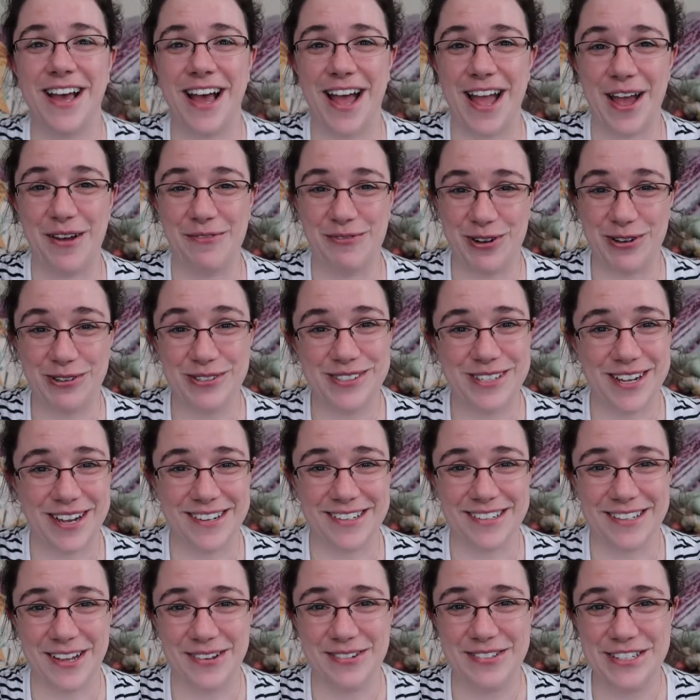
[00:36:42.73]
I have no
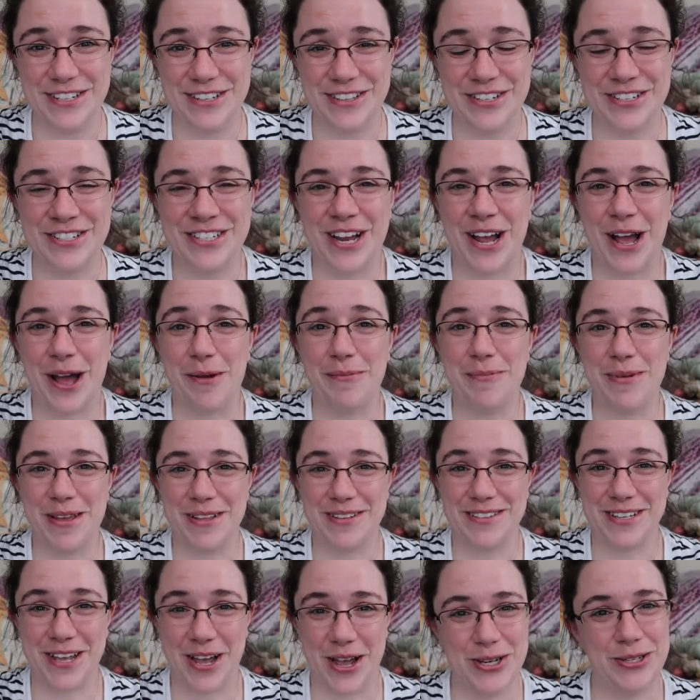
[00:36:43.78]
stock left in the shop.
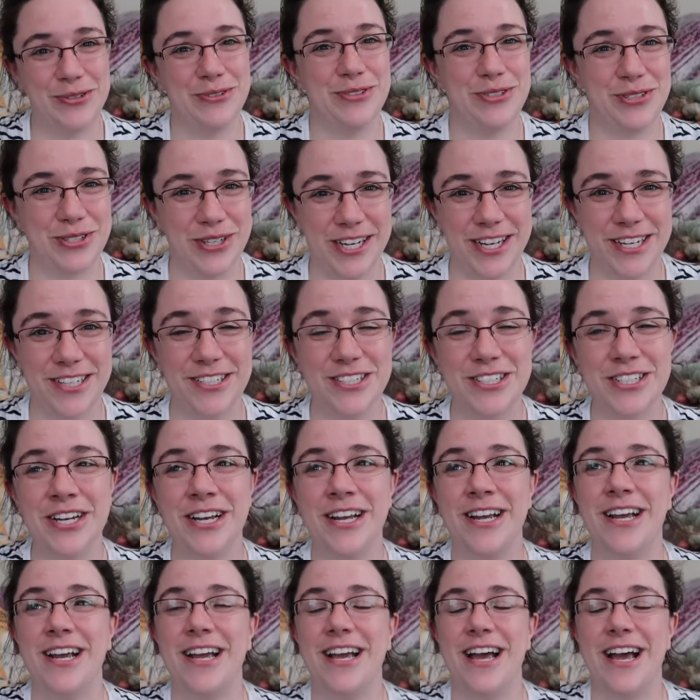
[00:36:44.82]
It's kind of strange.
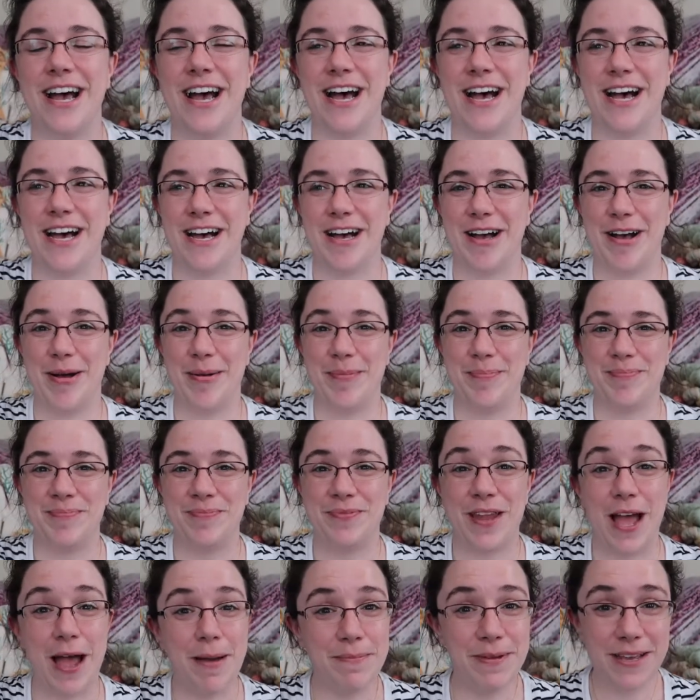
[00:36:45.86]
Not
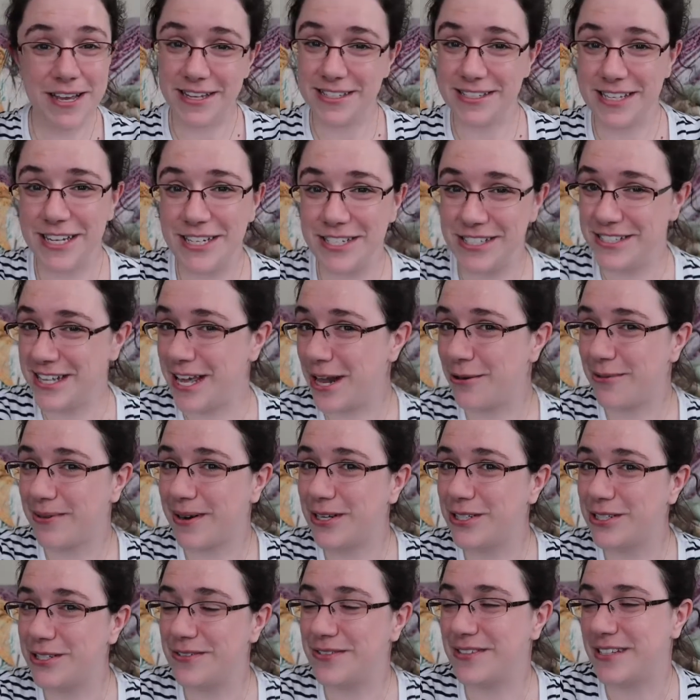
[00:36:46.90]
because I just had a
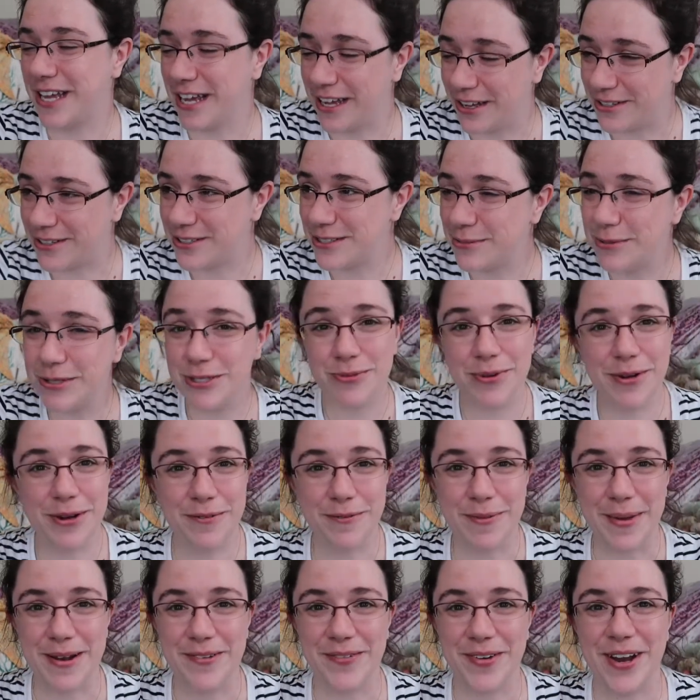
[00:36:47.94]
rush of sales, which would
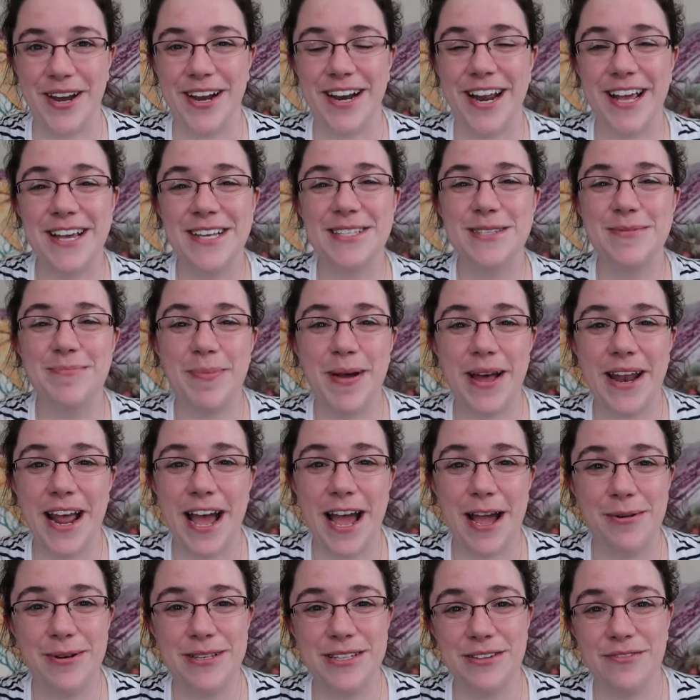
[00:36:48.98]
have been very nice, but
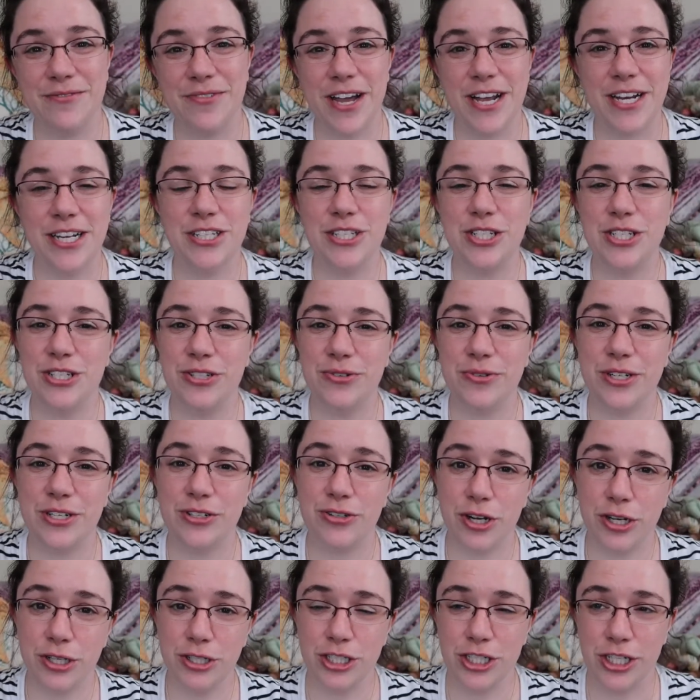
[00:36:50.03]
I was invited to do a
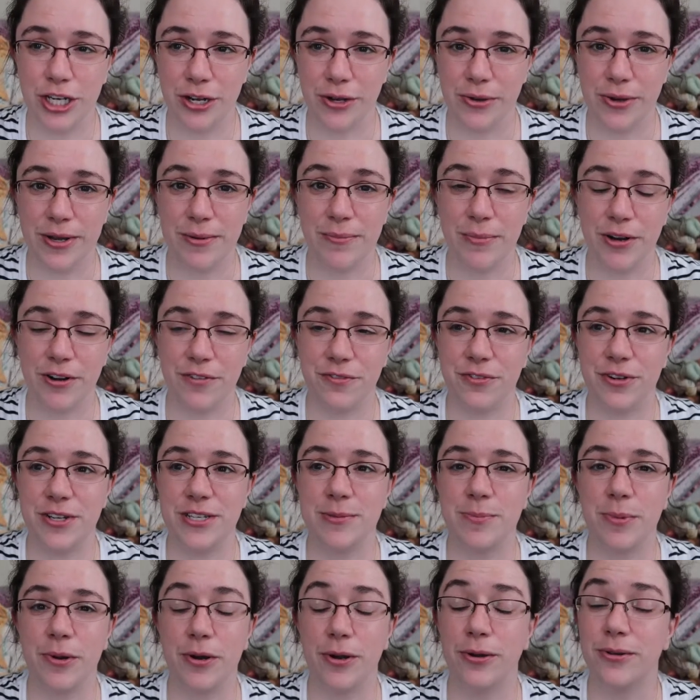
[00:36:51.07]
trunk show in
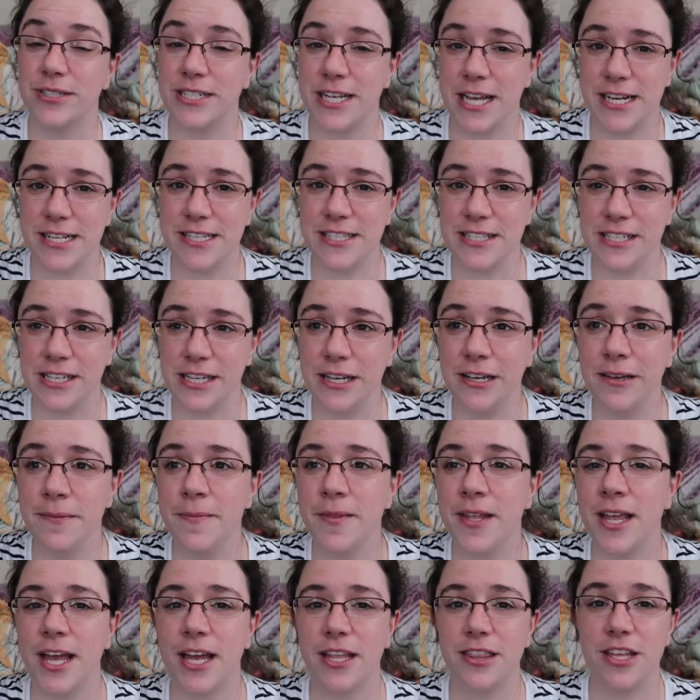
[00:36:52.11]
Murfreesboro, Tennessee
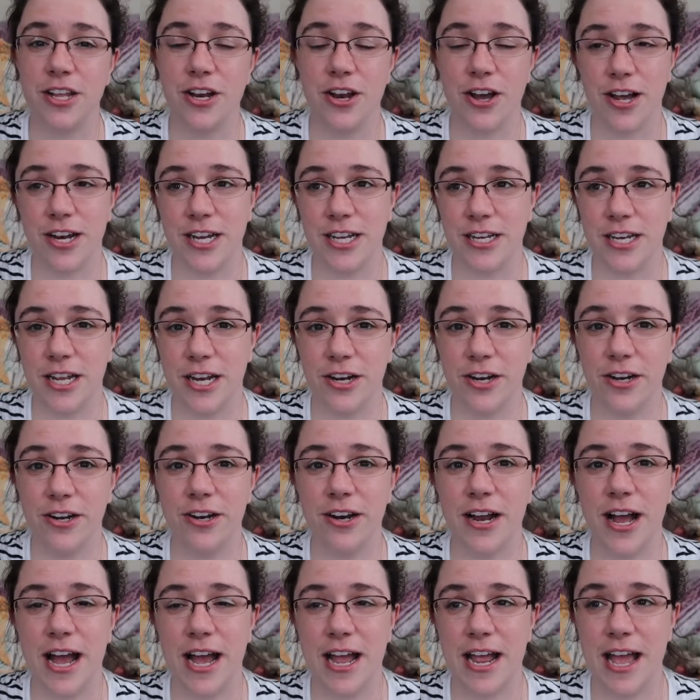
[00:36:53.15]
at the Naughty
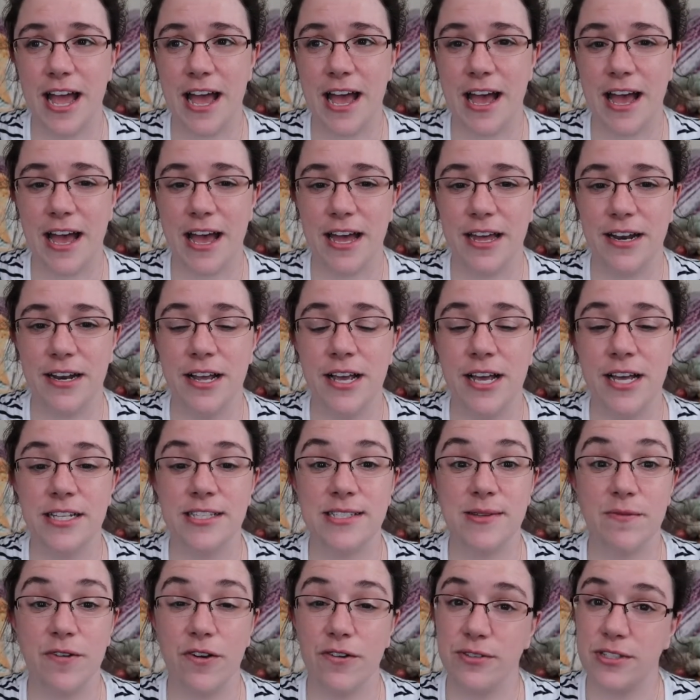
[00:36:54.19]
Knitter. I had
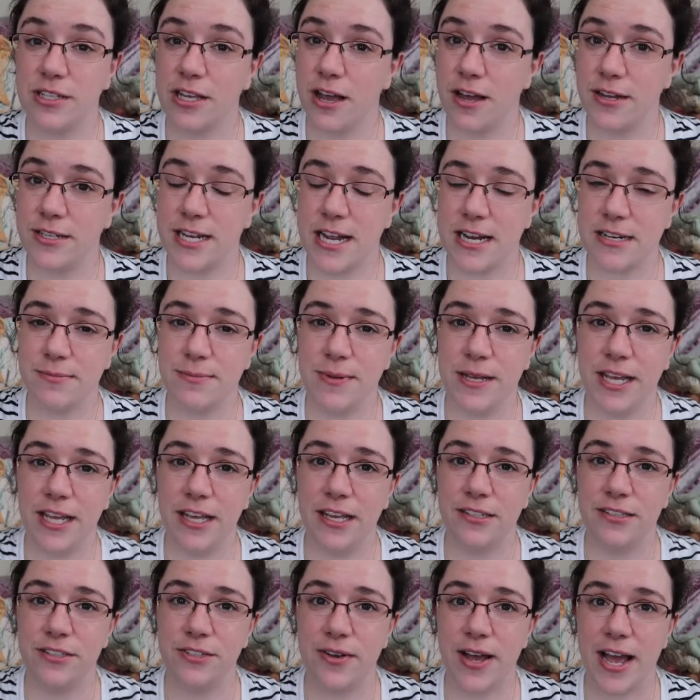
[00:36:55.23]
some folks contact
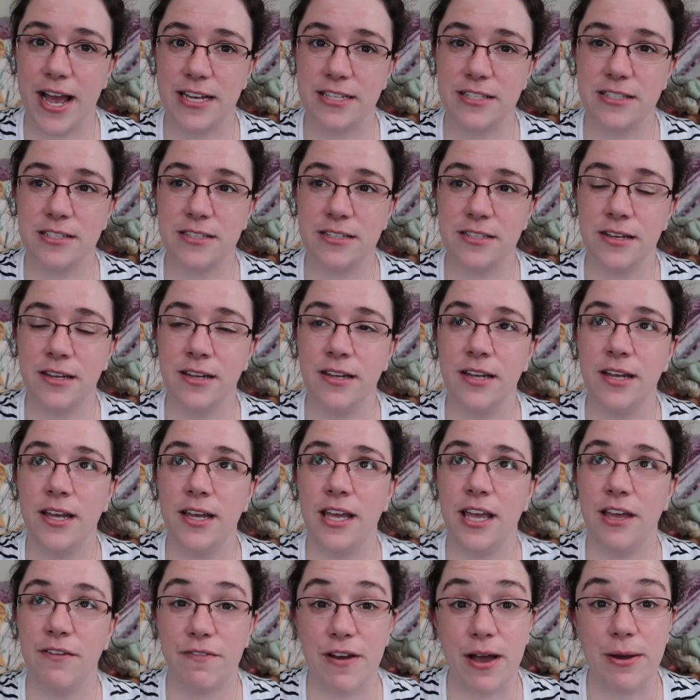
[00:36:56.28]
me to ask
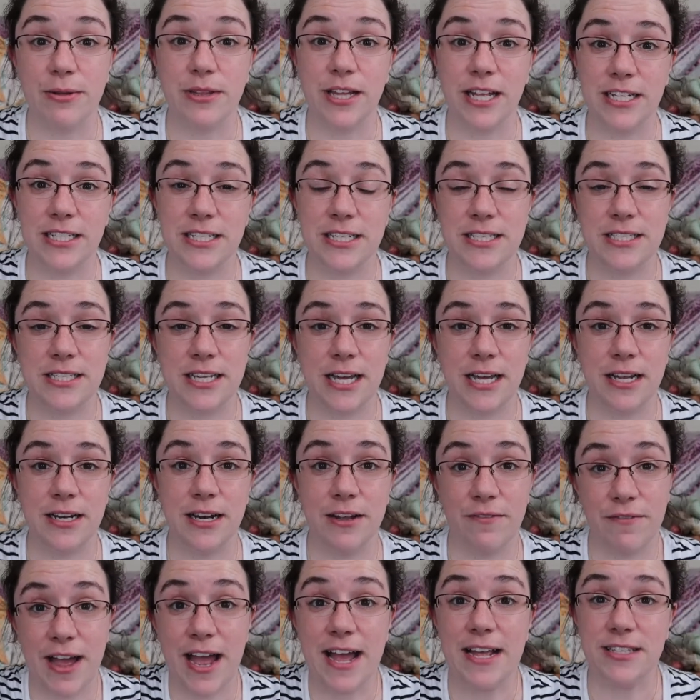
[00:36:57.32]
if I would like to
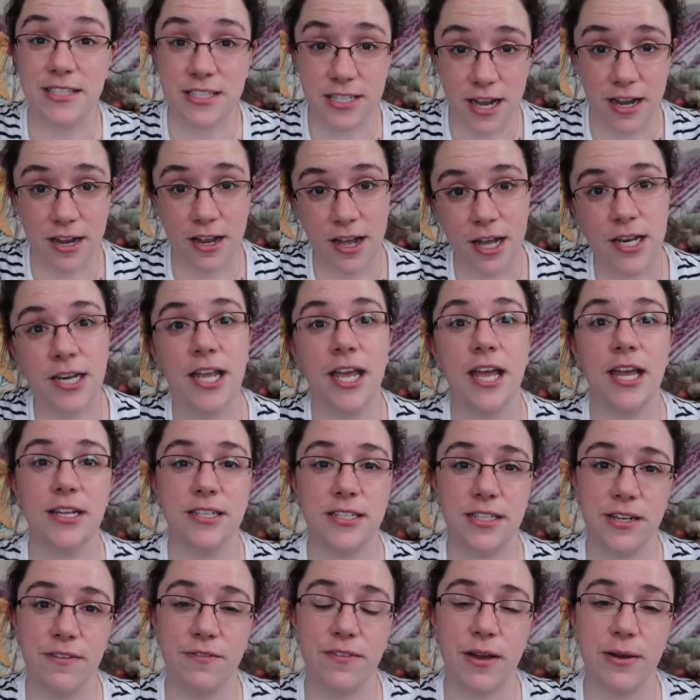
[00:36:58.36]
send, if I had stock on
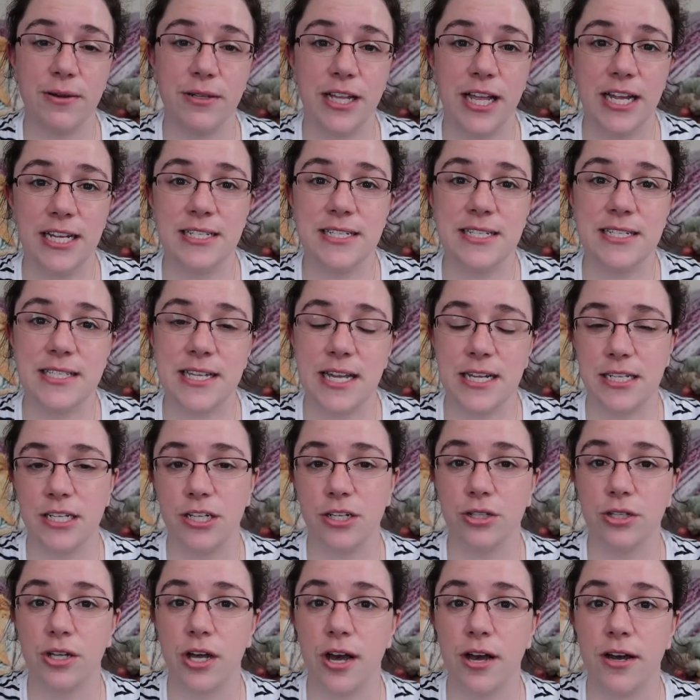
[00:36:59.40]
hand and if I would like to send
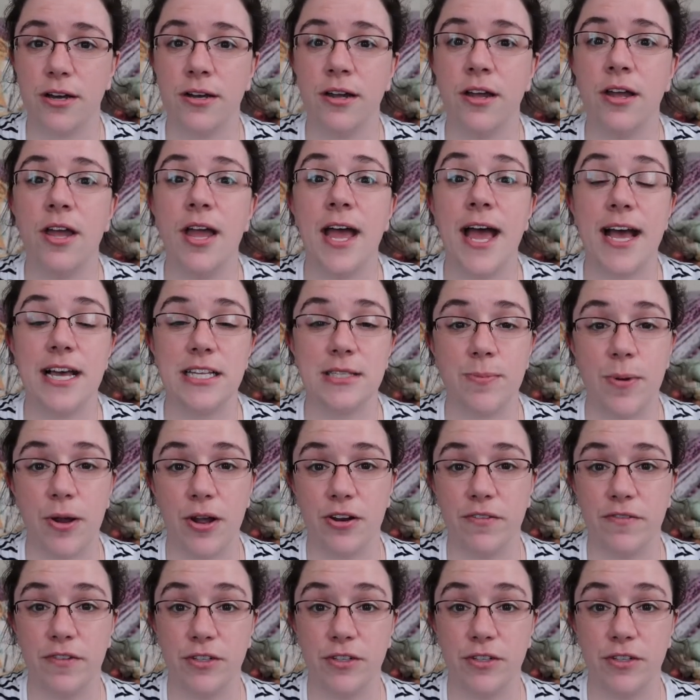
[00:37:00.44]
it along as part